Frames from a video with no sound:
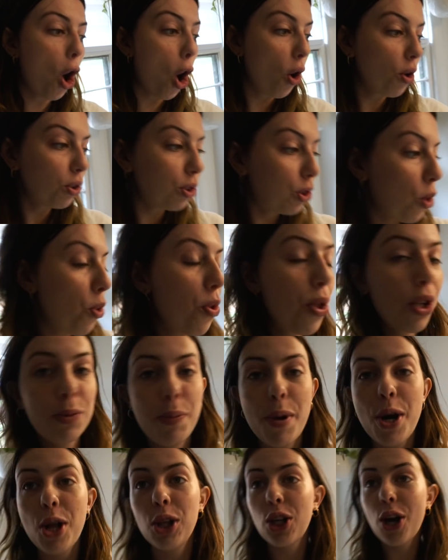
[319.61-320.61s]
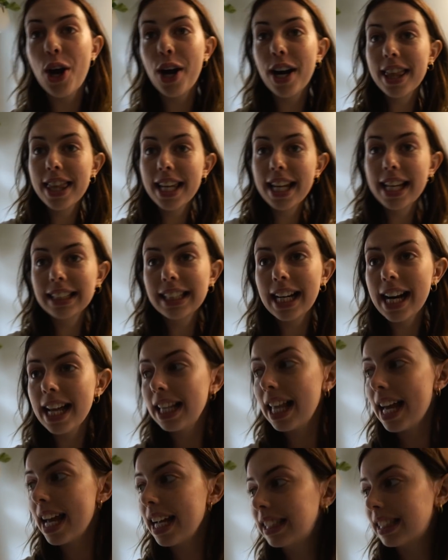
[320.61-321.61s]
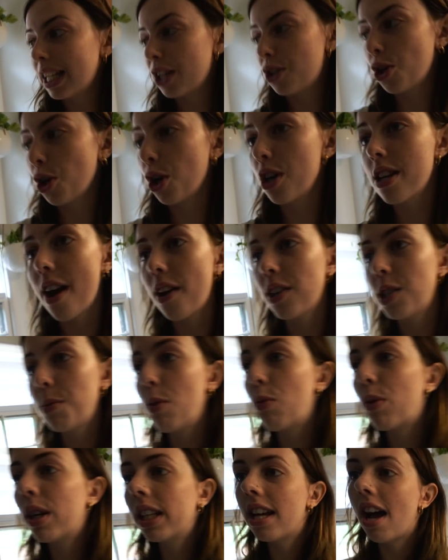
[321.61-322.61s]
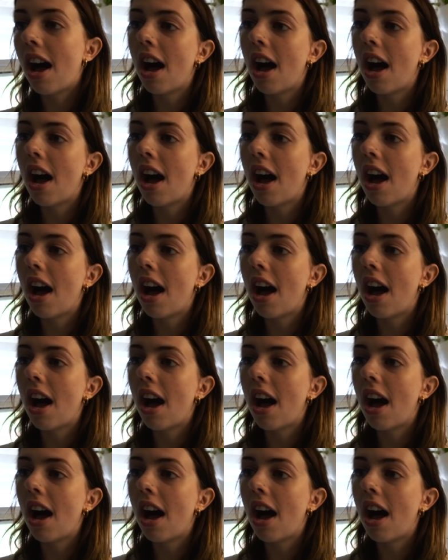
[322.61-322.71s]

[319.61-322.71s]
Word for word: also there's been a lot of things that I like that turned out to be really